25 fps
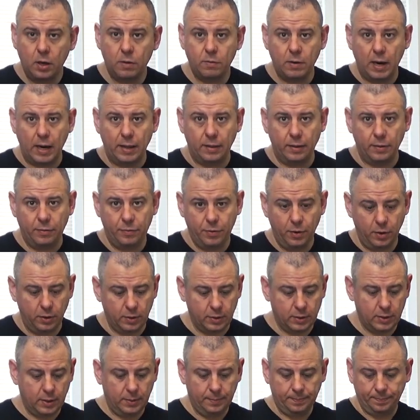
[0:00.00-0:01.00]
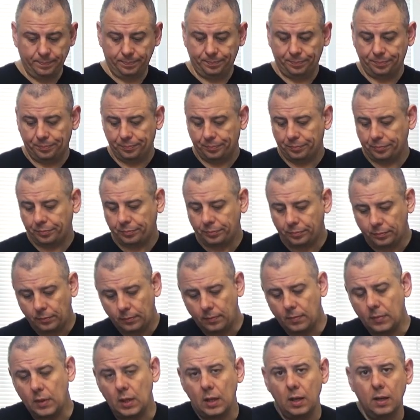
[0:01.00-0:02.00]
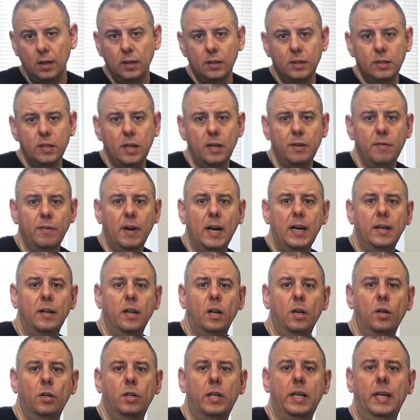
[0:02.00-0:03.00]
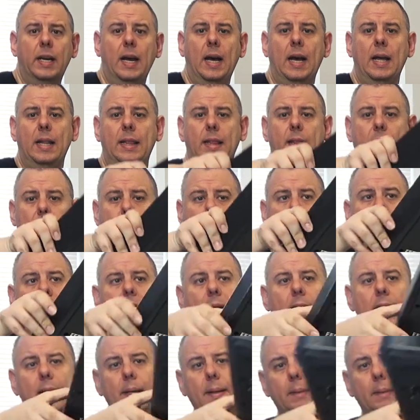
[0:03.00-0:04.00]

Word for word: around the front. Turning around, looking at the back,